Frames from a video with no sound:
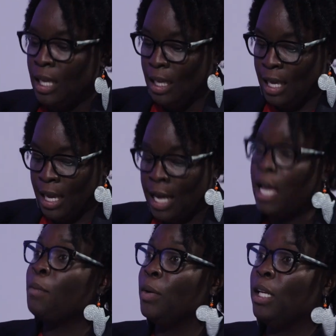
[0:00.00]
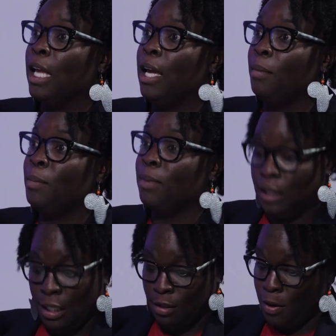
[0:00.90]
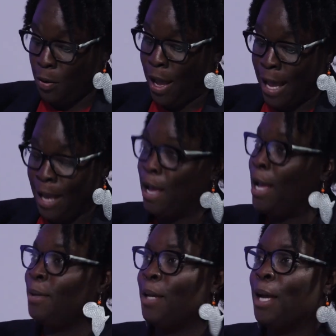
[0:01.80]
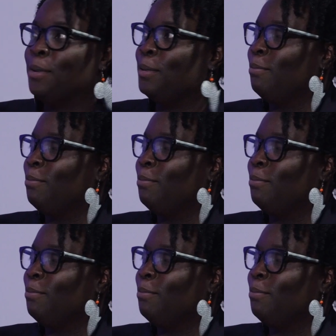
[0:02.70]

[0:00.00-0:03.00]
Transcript: Yeah, I really am. I'm just letting you know. I